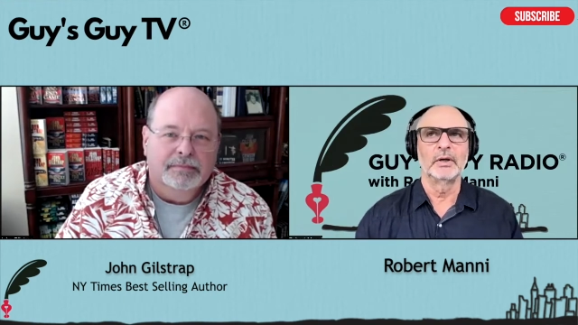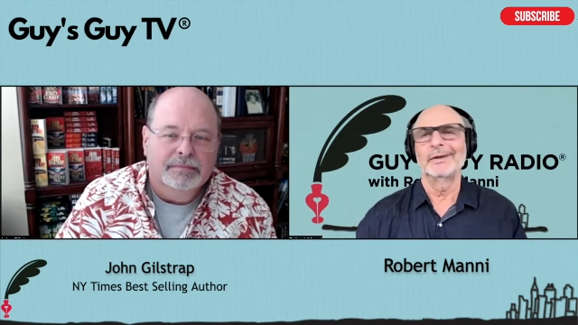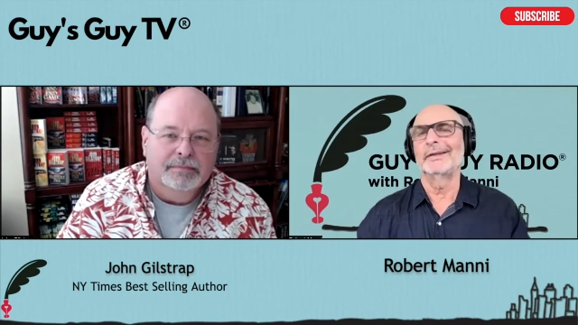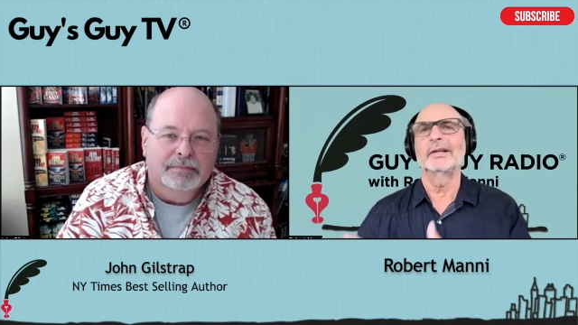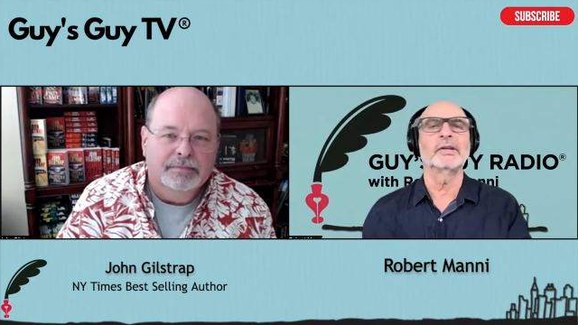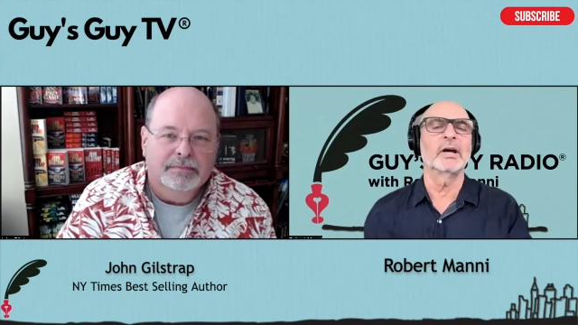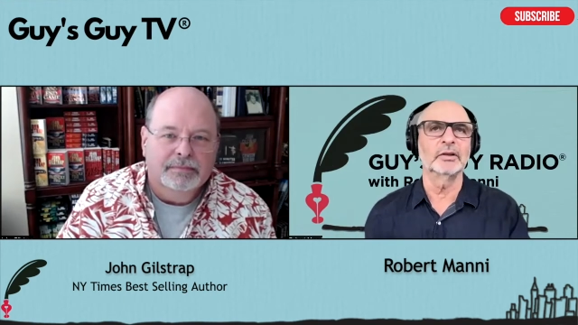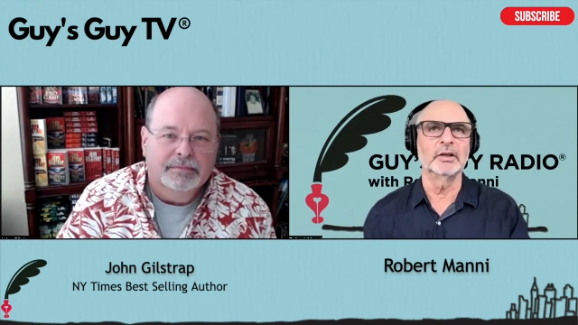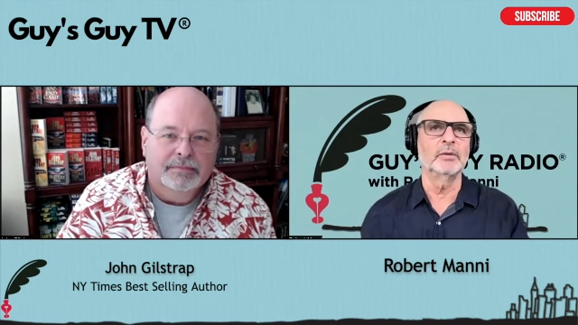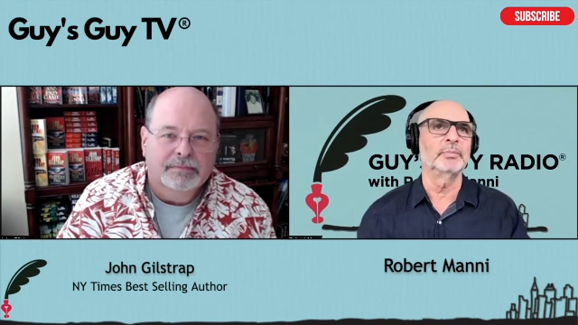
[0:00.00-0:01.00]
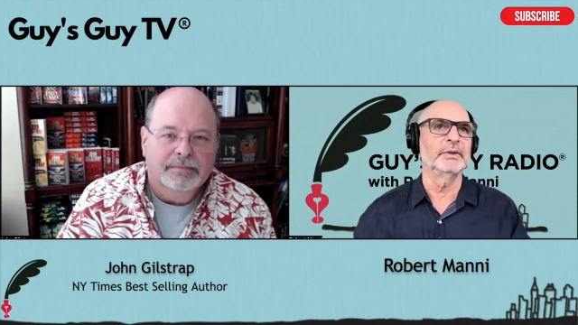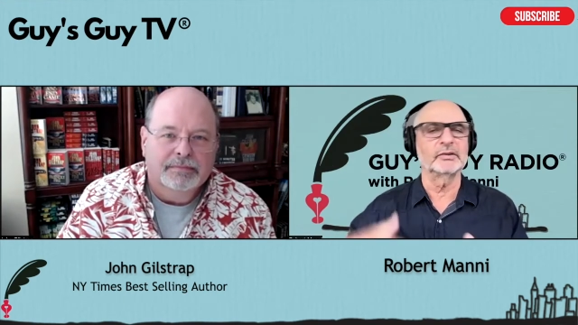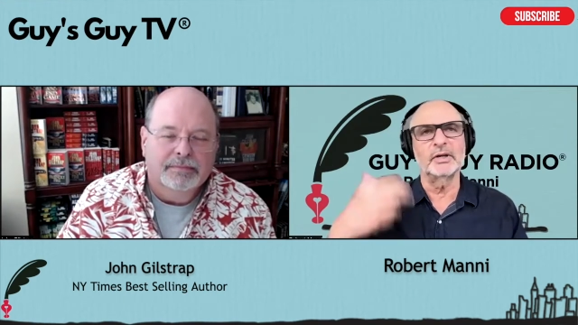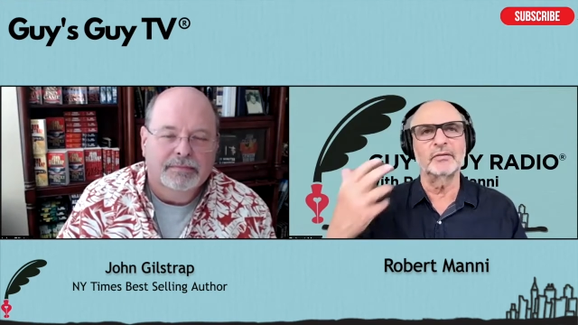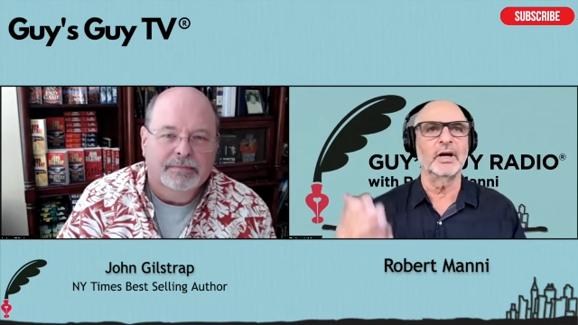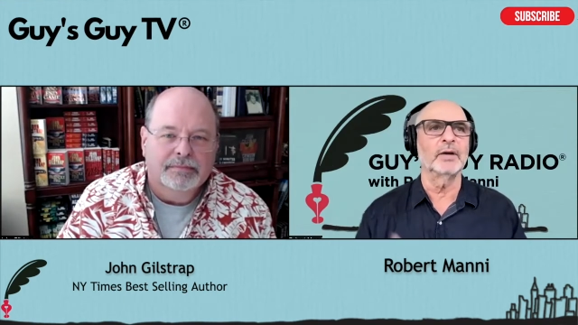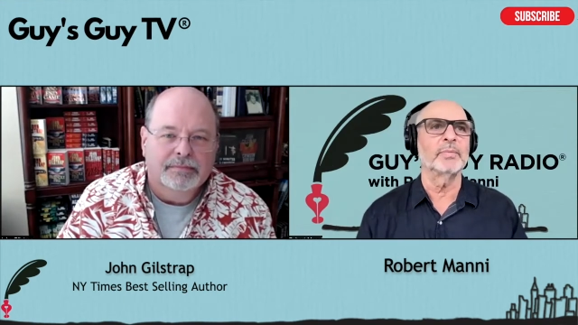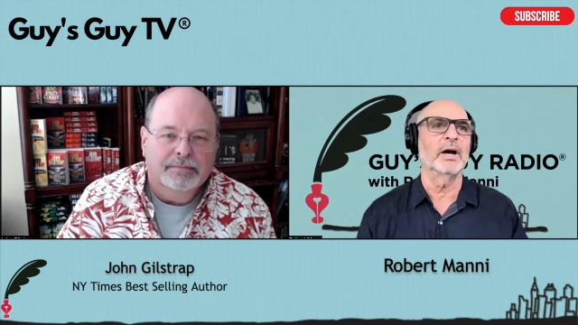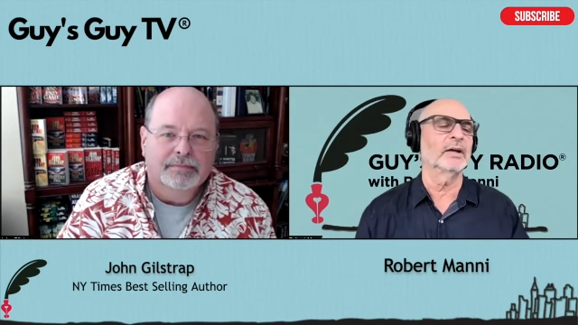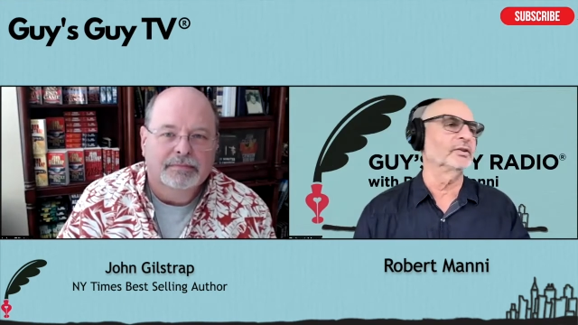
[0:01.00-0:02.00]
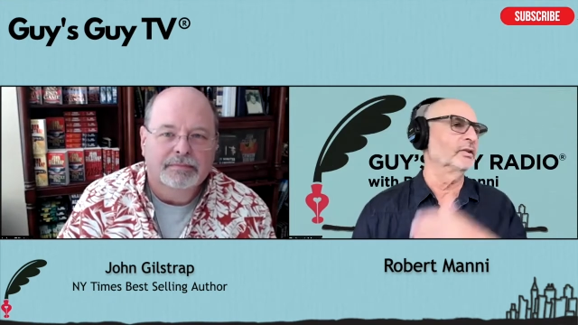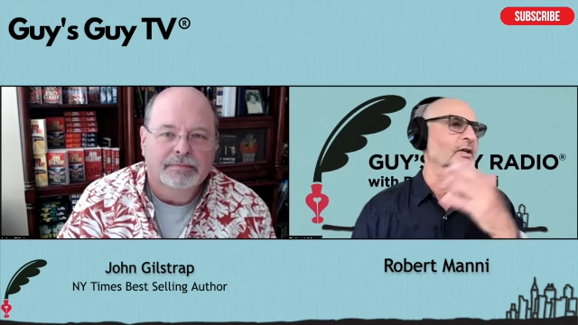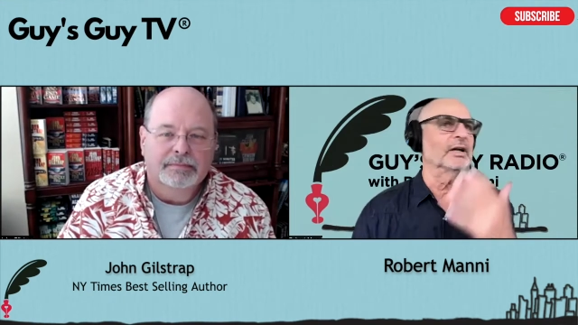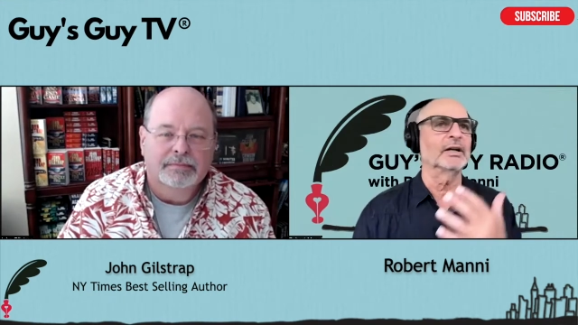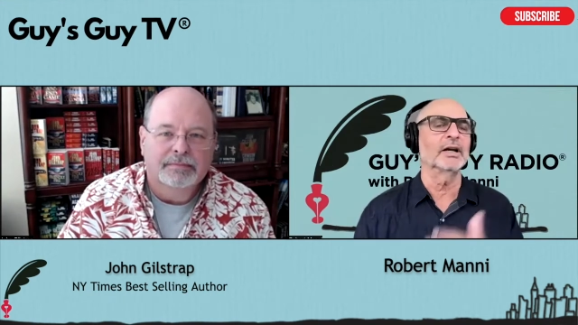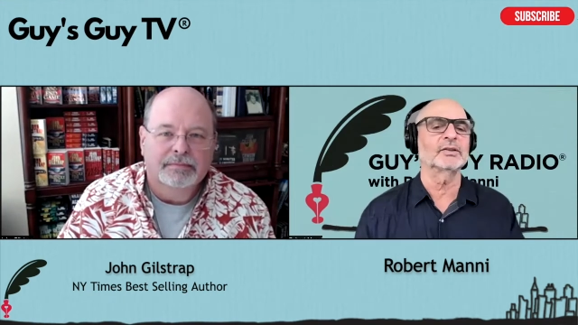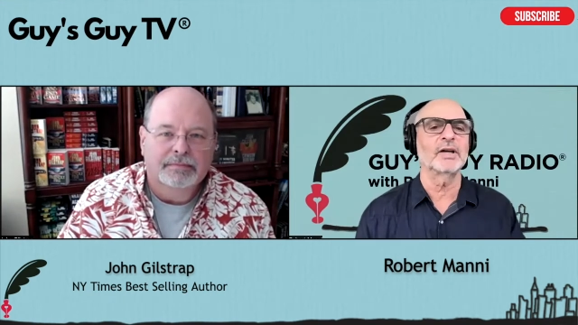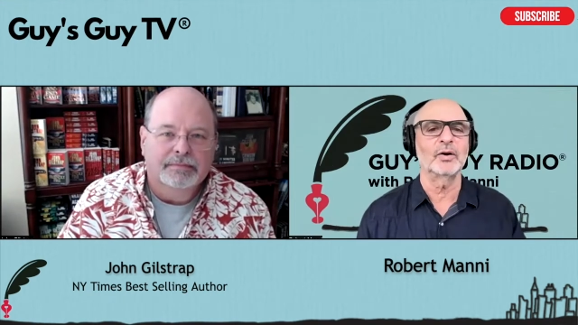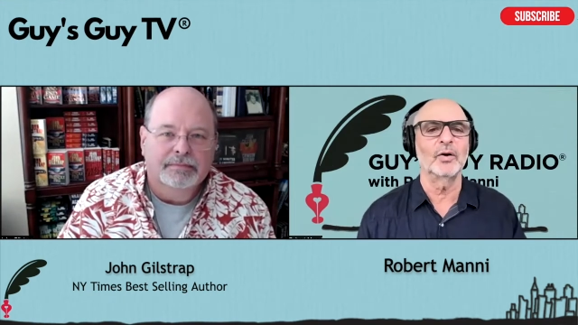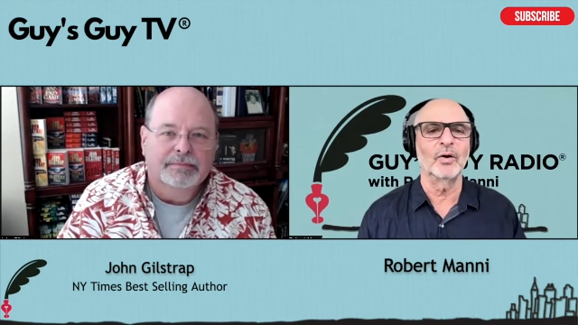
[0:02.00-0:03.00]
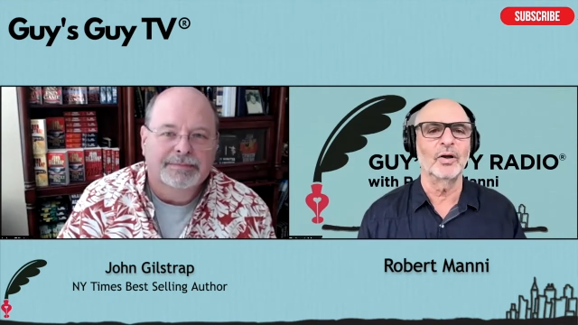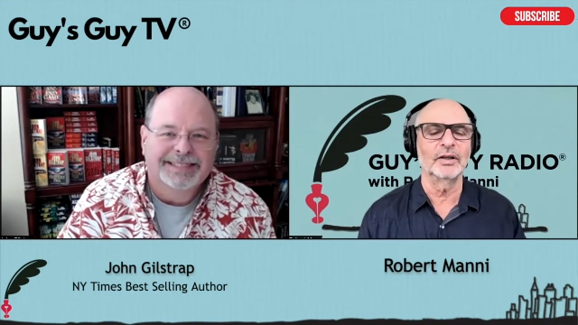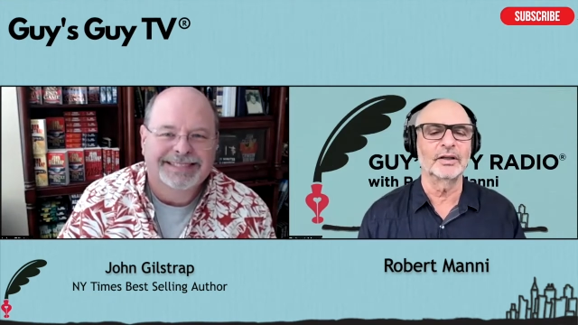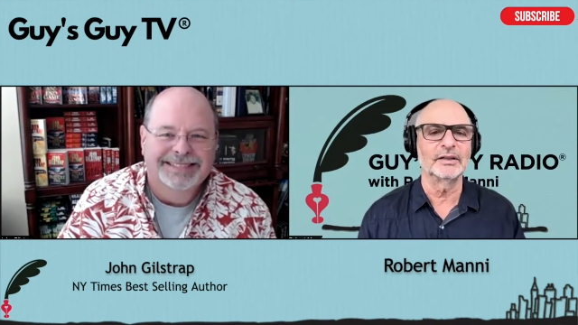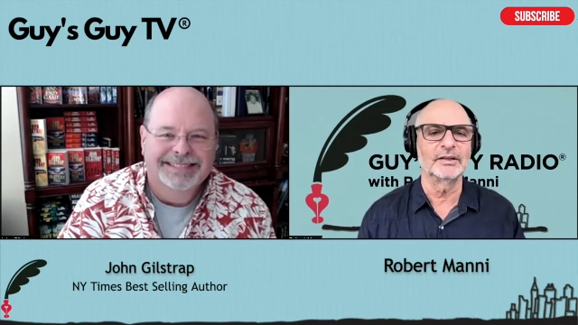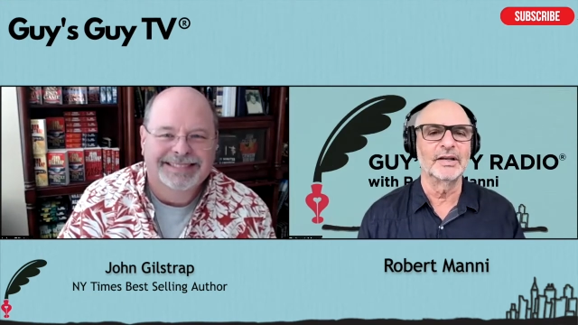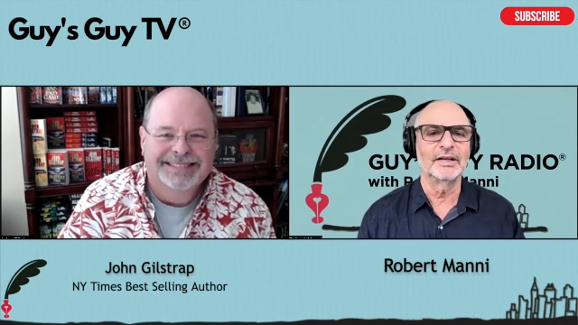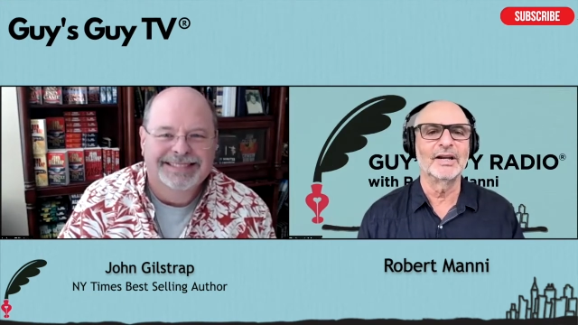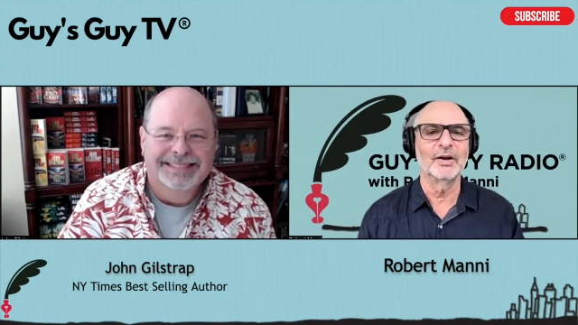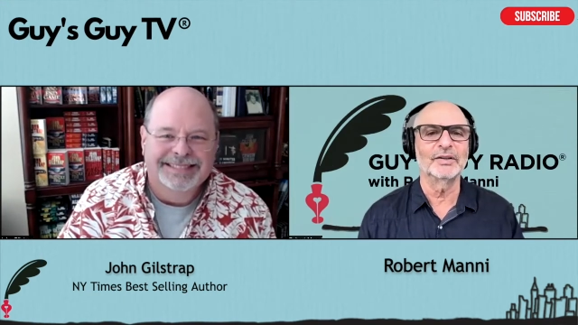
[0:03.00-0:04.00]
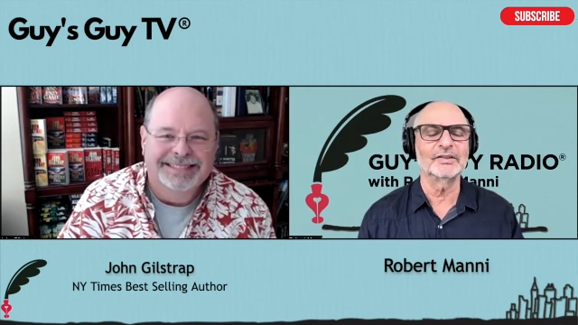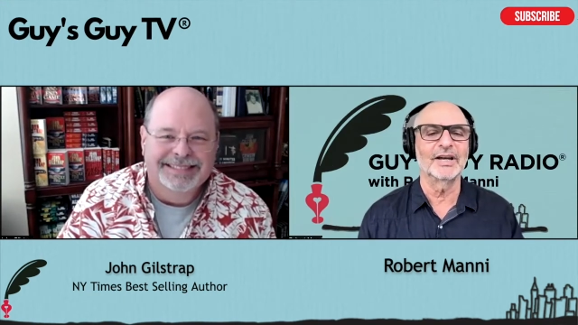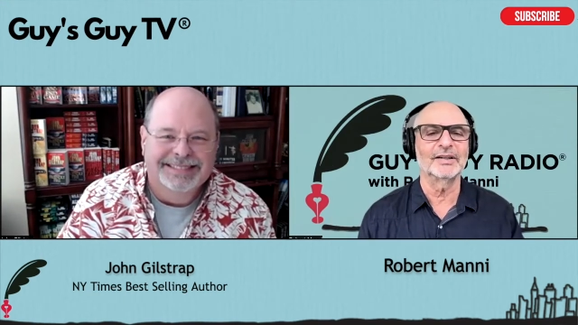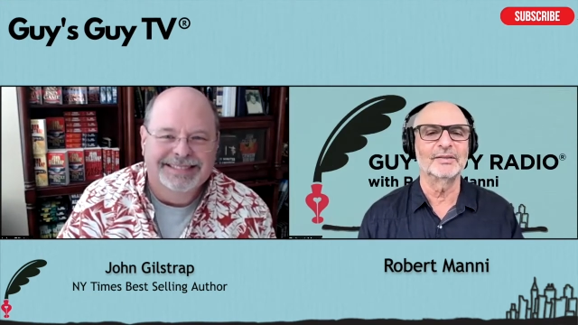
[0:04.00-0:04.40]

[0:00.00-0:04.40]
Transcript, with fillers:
Speaker 1: he doesn't have a limp, he doesn't have an eye patch, he's not an ex-alcoholic, he's not